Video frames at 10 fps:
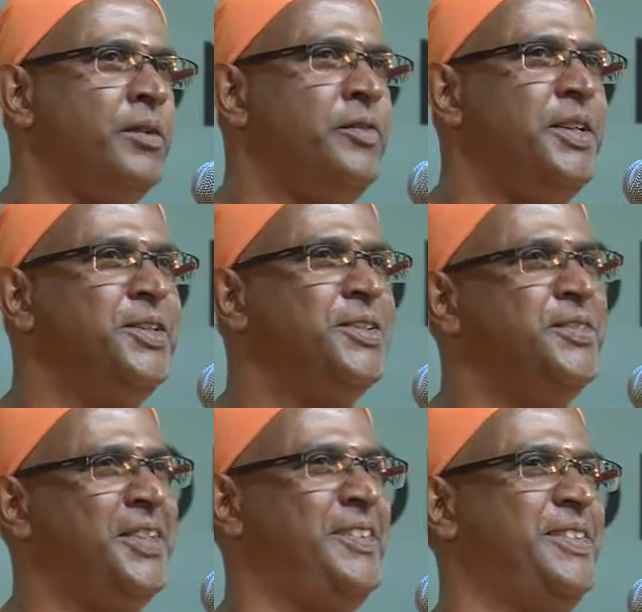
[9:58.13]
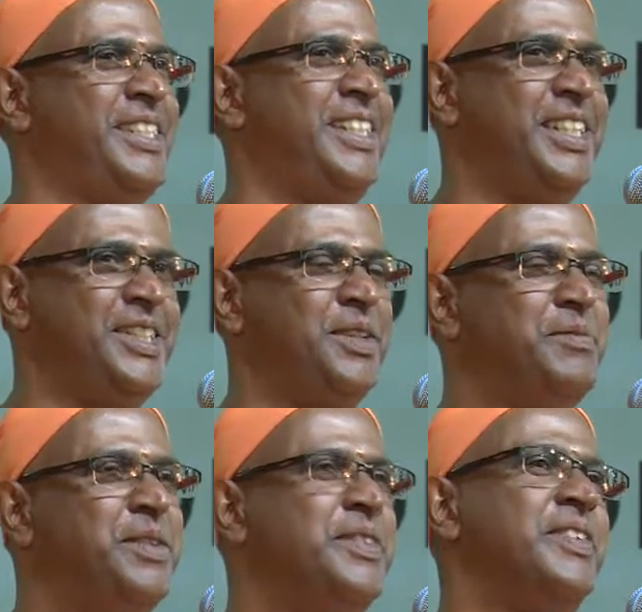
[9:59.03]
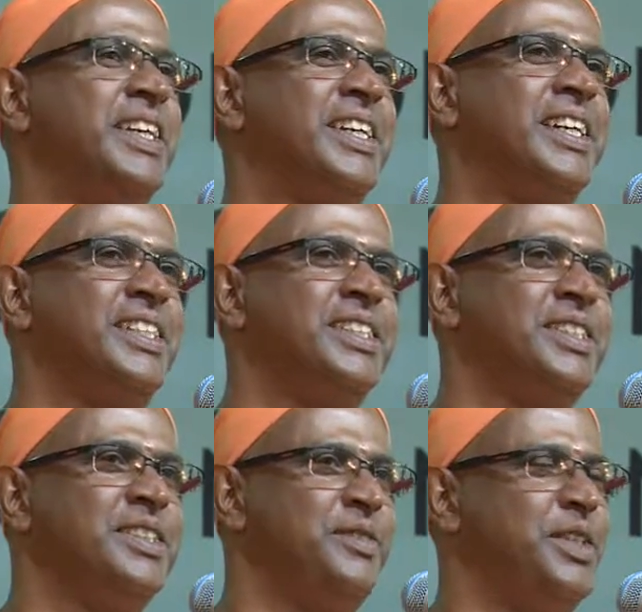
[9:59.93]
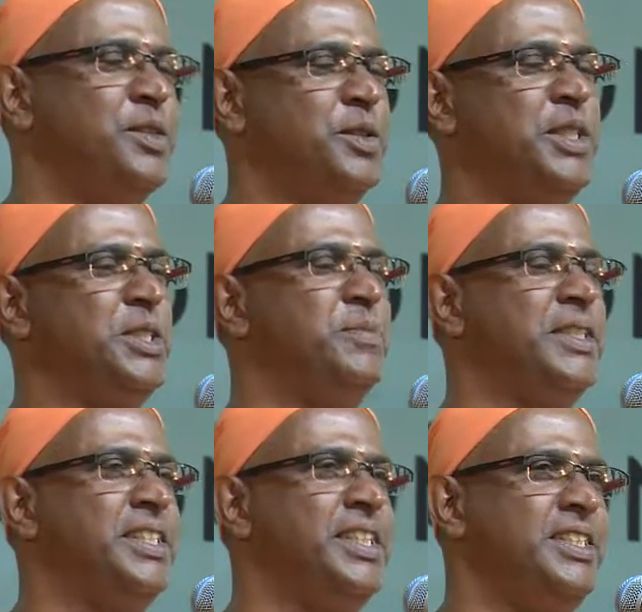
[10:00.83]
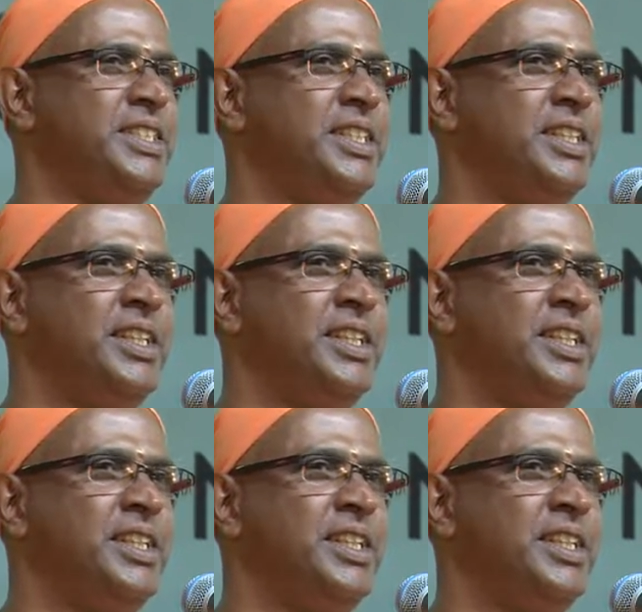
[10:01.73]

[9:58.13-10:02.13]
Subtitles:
We know, we have studied Swami Vivekananda, we know his message.